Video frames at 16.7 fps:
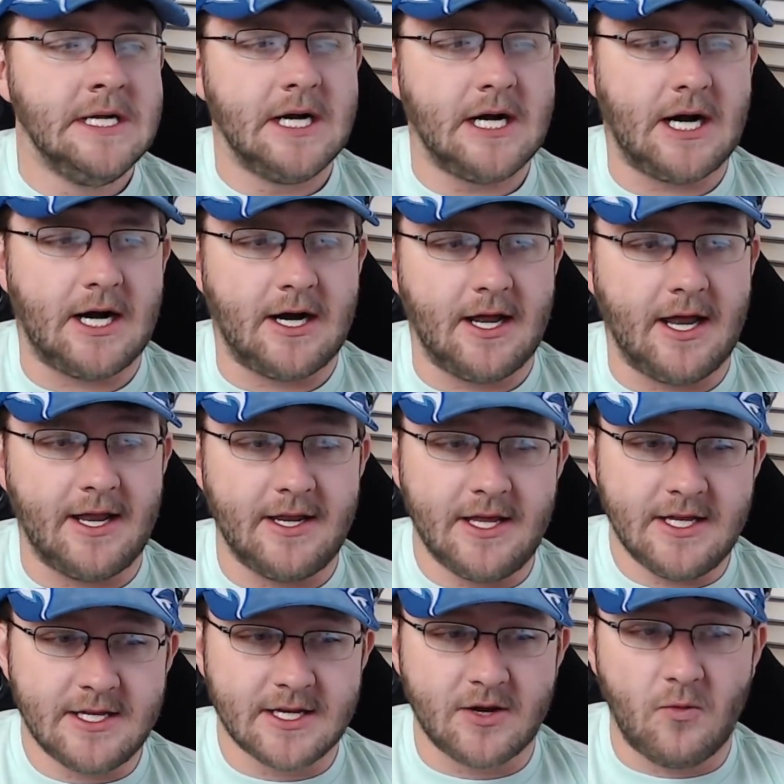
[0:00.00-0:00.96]
and
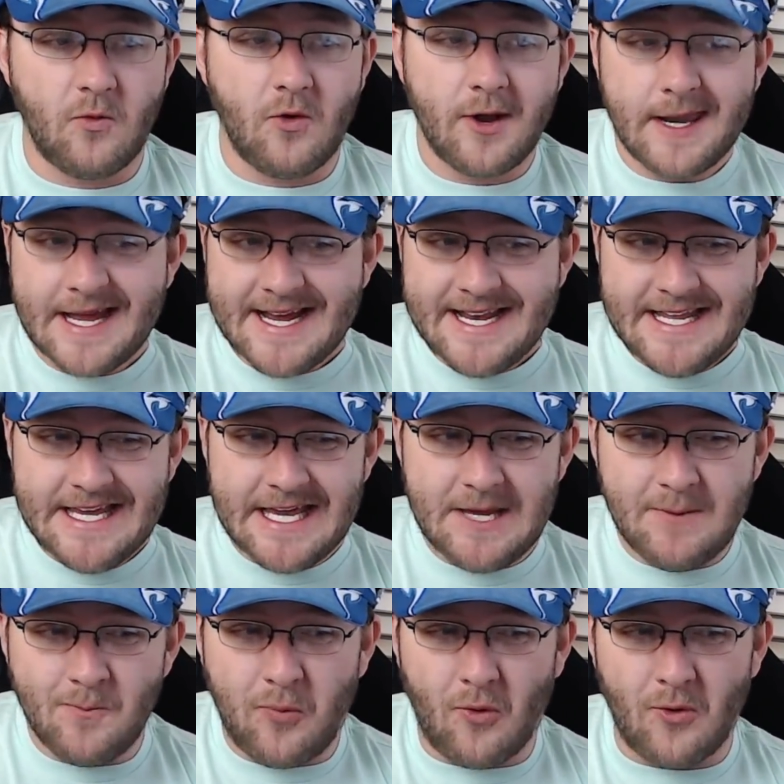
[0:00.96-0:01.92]
he did a
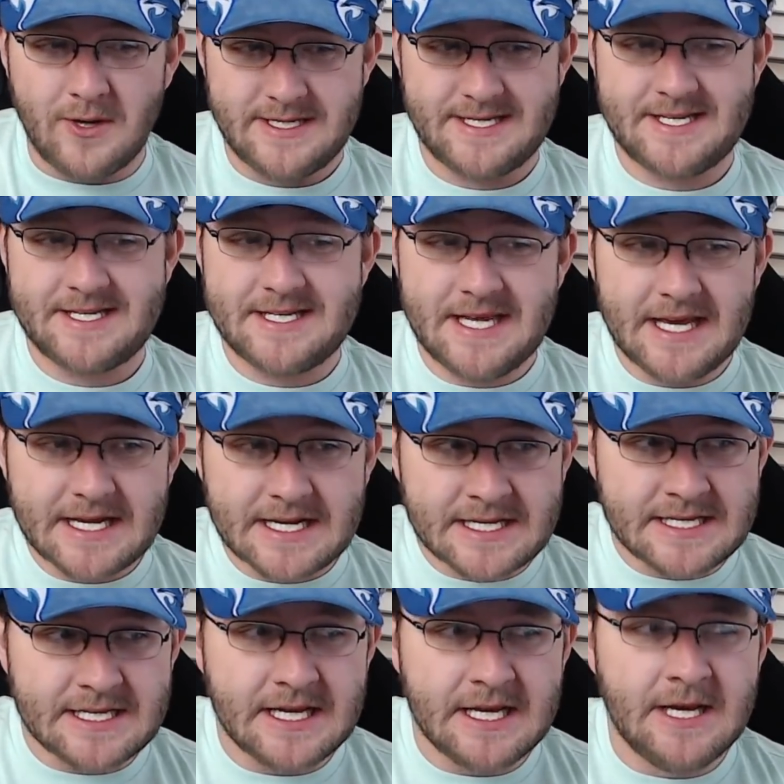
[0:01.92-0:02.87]

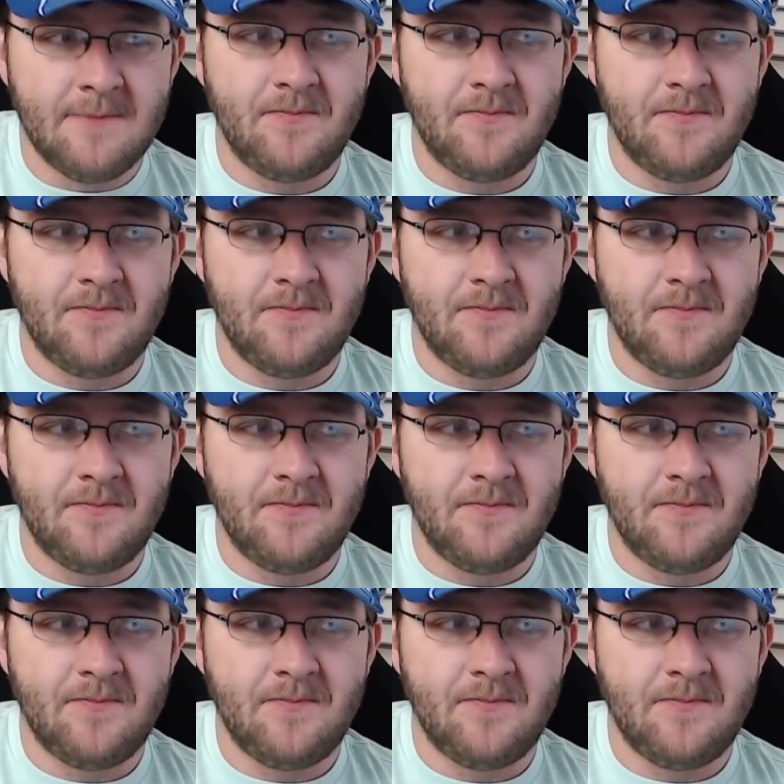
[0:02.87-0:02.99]
198.6.